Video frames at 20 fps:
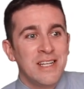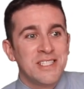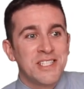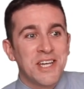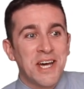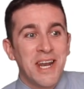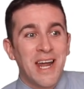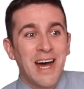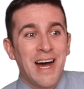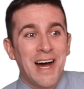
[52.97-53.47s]

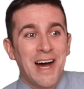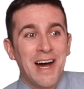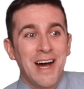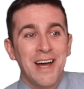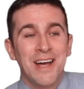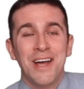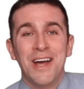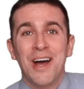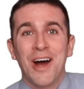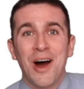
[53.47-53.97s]

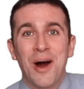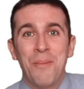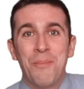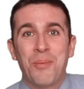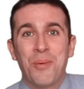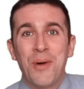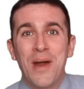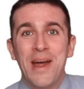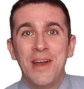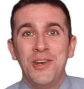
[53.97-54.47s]
ta-da, a
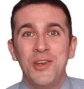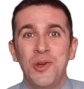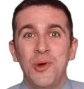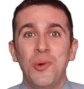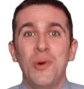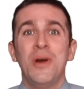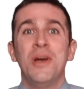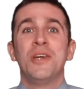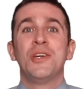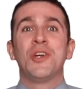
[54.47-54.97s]
brand
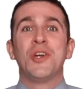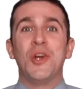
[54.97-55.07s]
new